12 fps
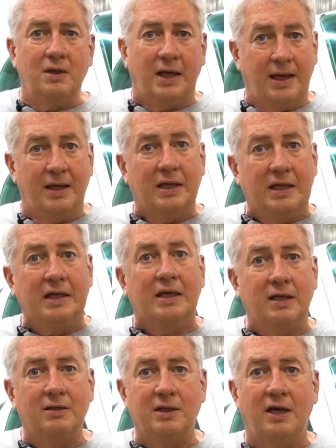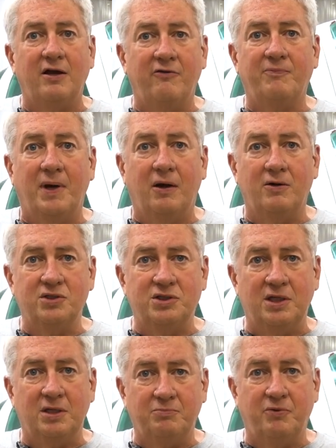And again, takeoff power is
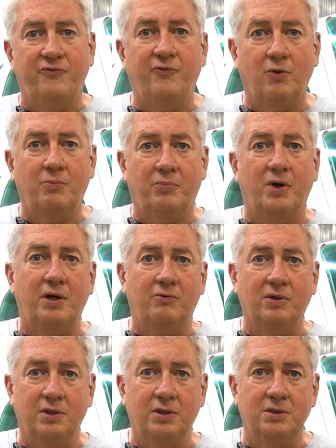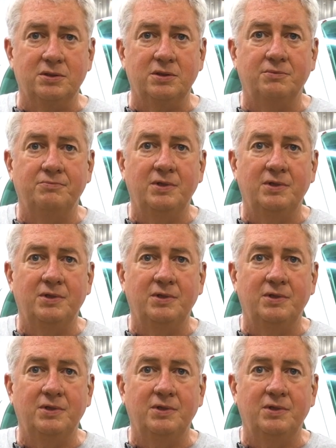set before brake release.